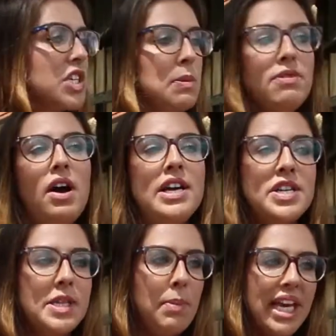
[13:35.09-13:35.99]
So before he
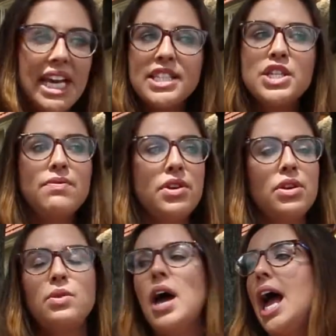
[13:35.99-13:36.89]
does a big
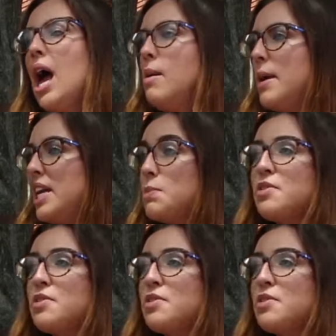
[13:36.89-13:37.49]
interview, um, any